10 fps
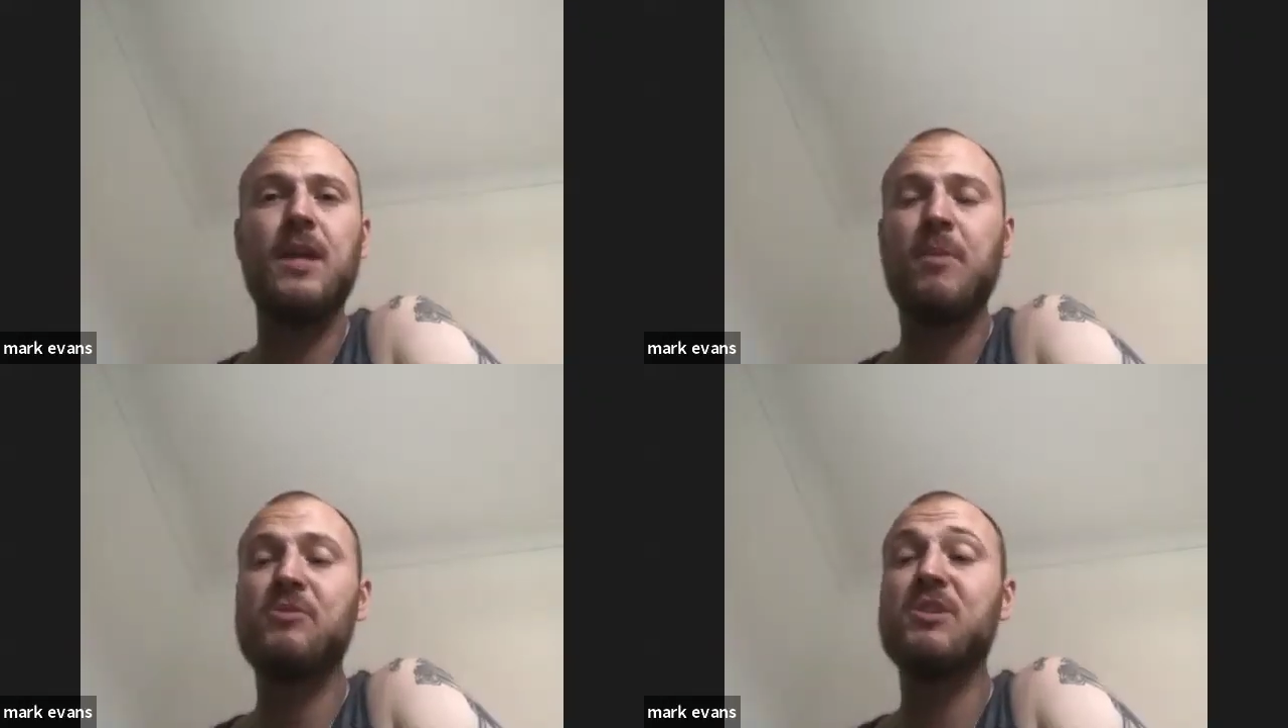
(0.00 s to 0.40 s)

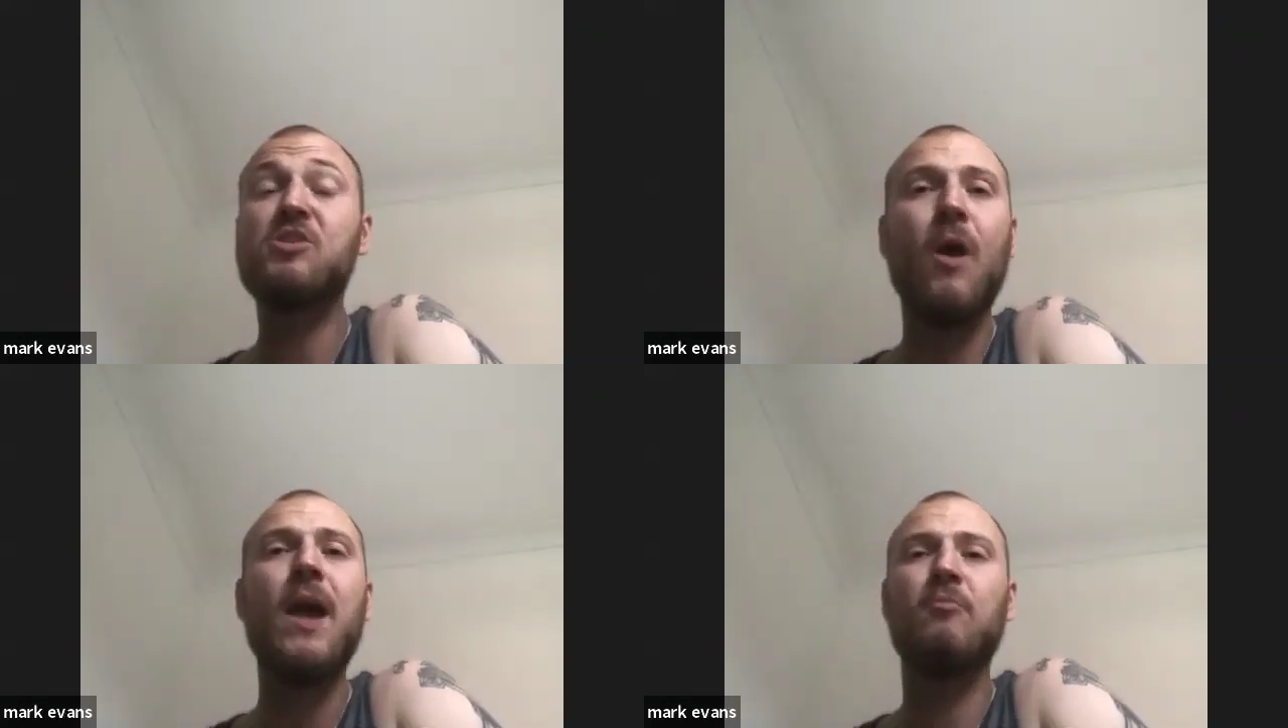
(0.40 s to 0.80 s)
most
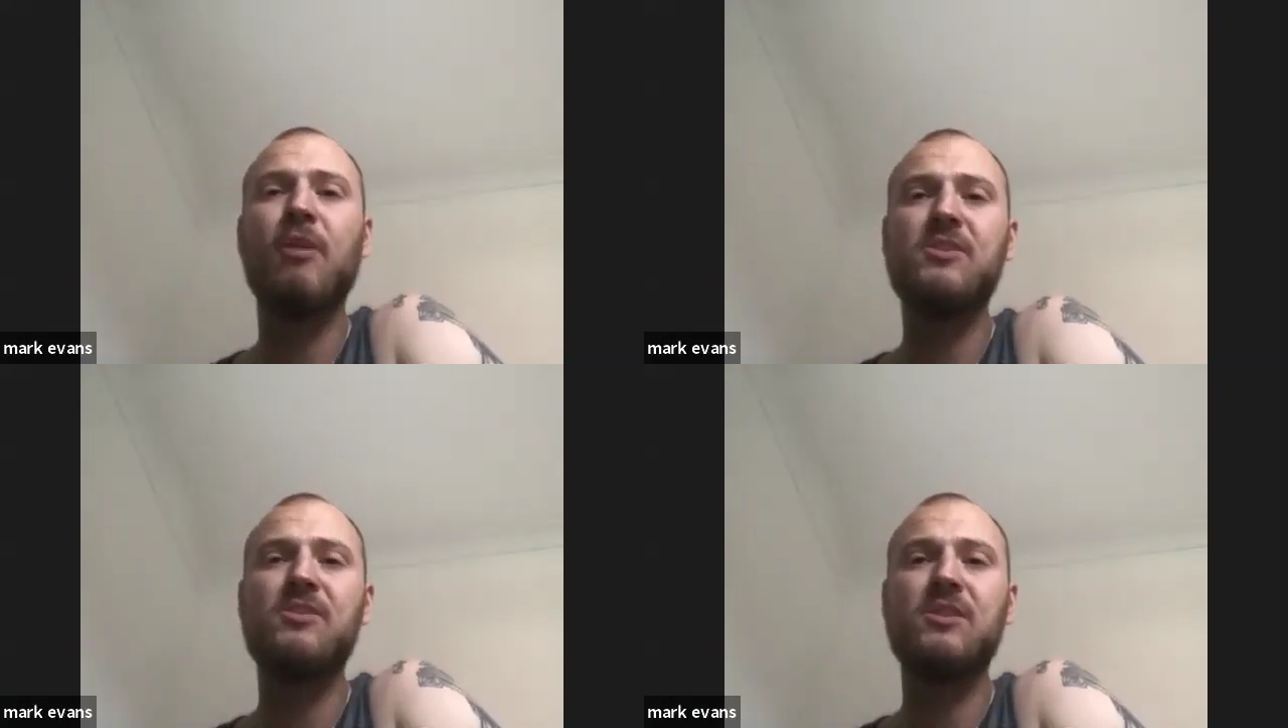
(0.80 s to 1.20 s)
exciting
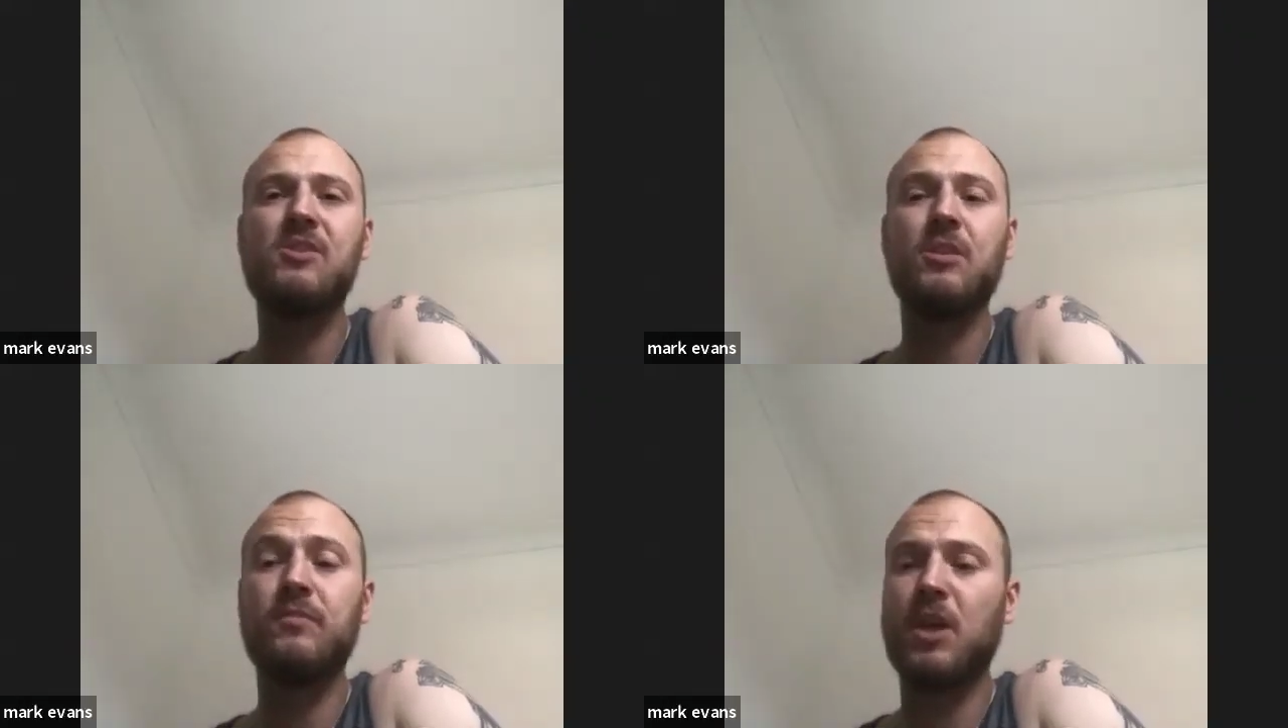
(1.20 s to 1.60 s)

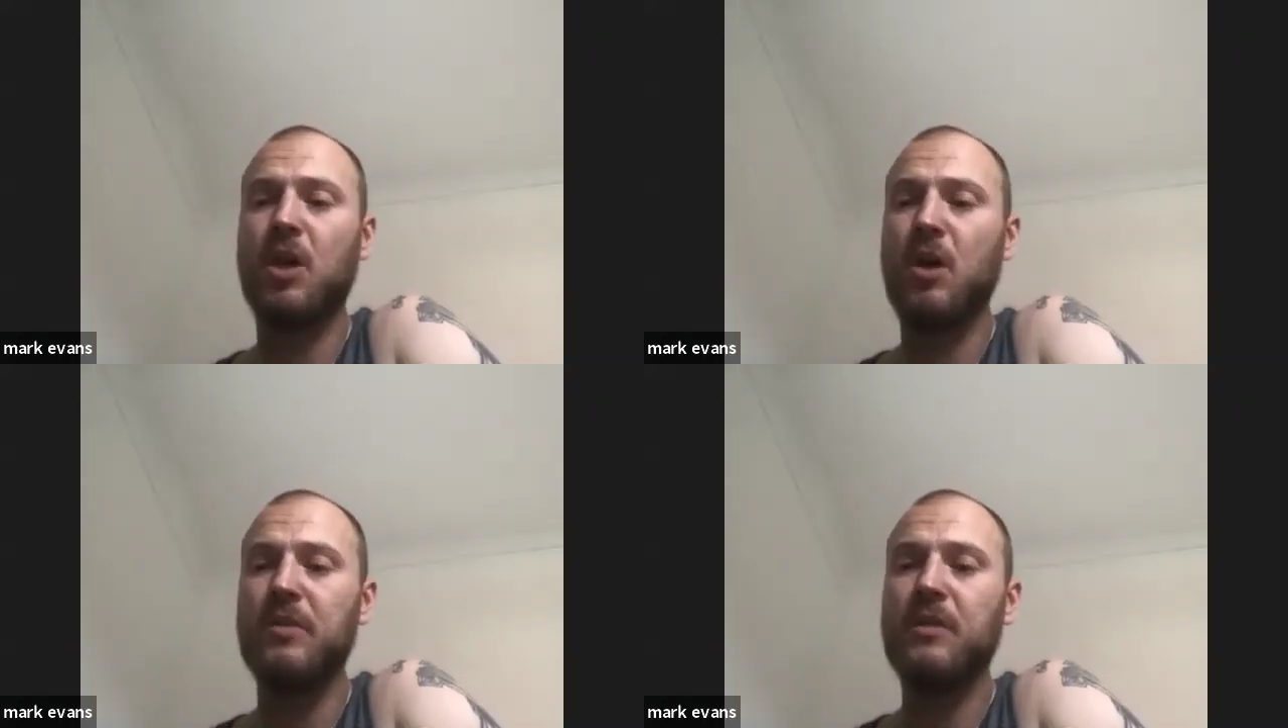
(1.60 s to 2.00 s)
races of the
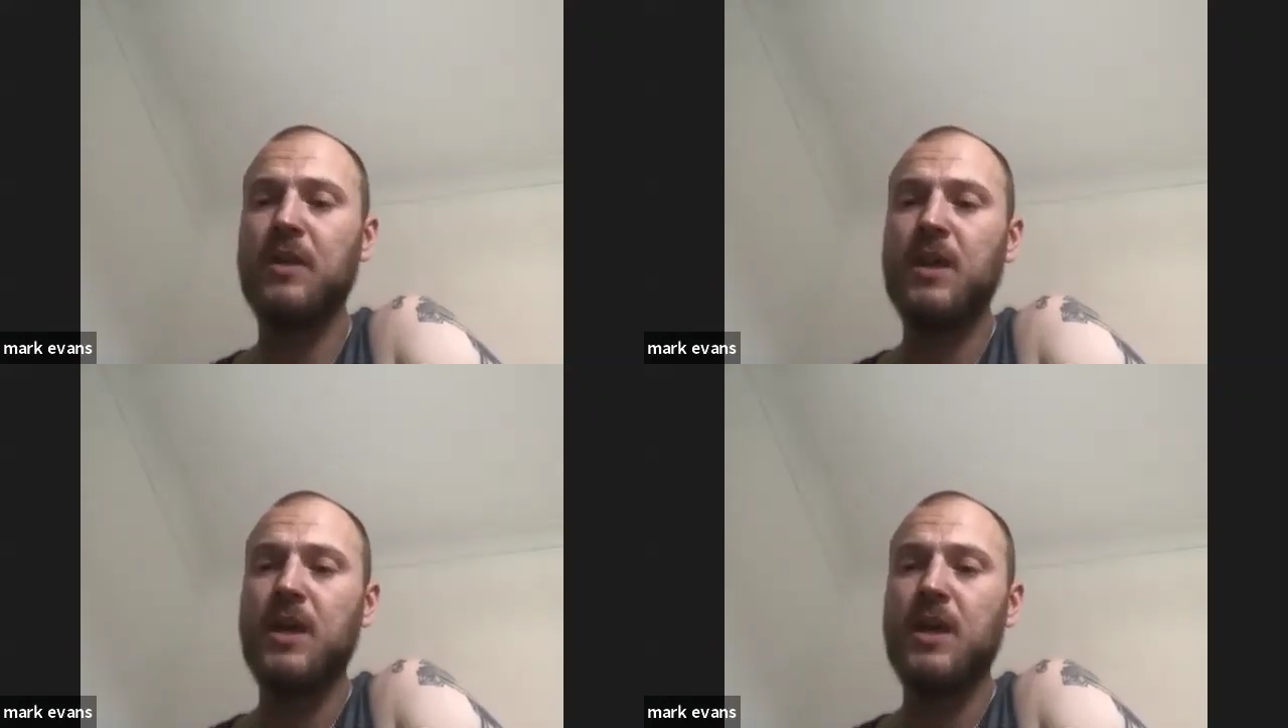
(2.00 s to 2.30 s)
card.